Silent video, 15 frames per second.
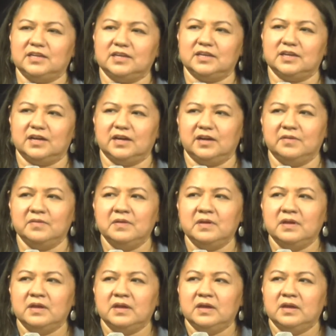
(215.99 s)
And
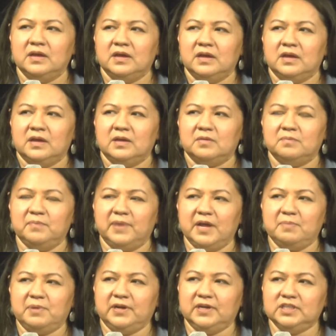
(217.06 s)
uh,
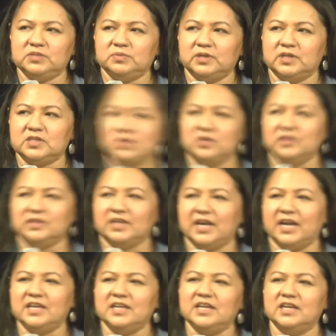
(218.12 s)
my parents were told that
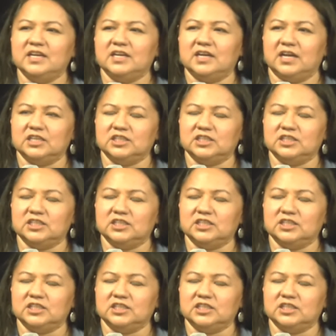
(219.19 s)
I needed